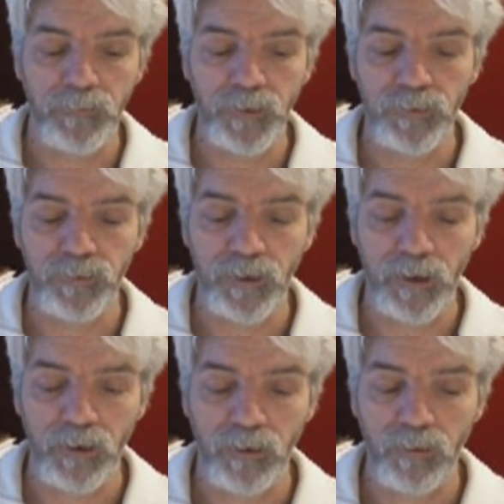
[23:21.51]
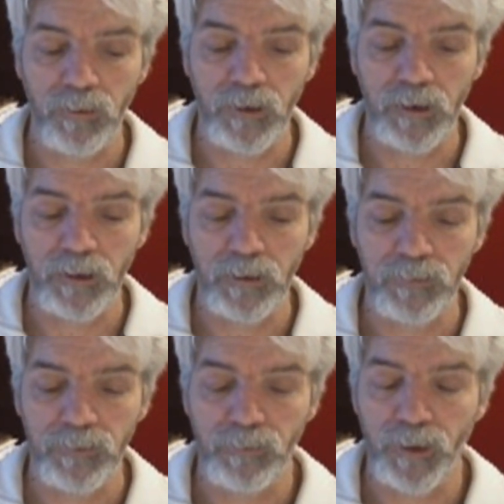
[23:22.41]
is how
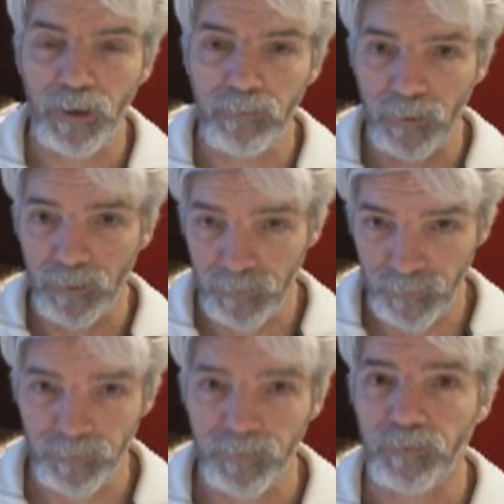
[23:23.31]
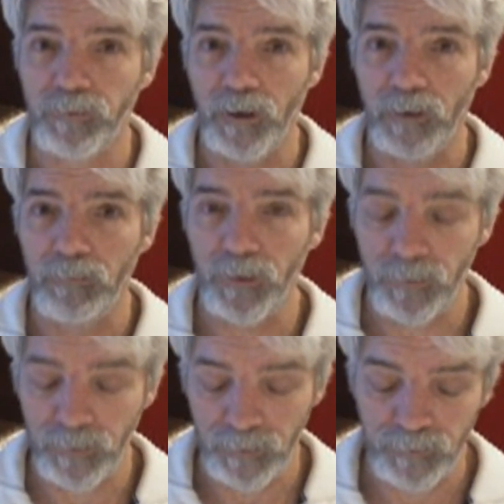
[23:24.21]
the Bible is describing
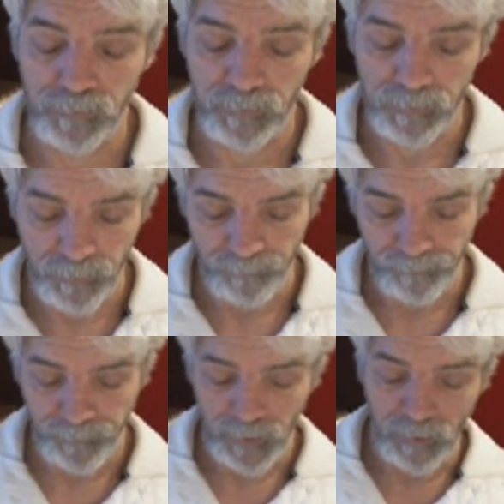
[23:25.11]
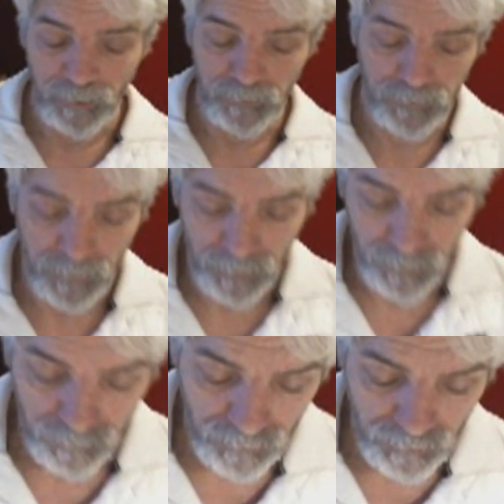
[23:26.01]
things.
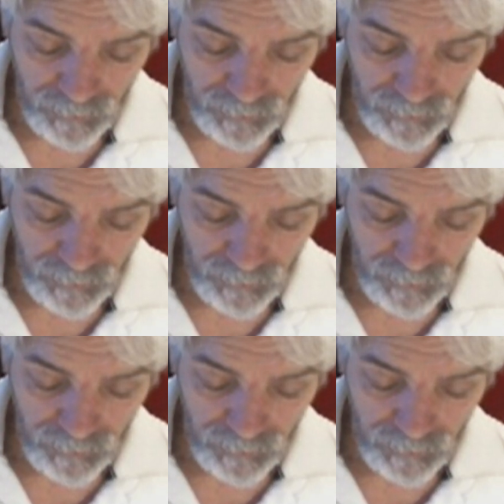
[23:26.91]
So